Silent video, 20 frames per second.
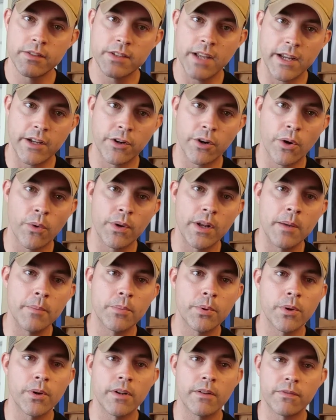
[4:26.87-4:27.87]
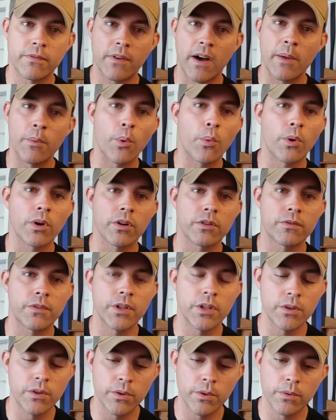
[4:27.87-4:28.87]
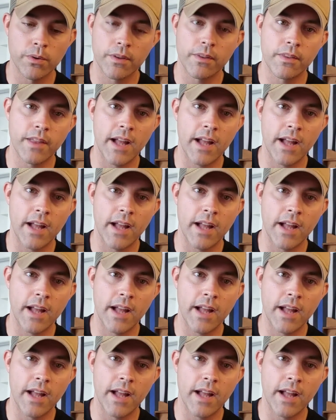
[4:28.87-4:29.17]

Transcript: take your own input, find what works for you.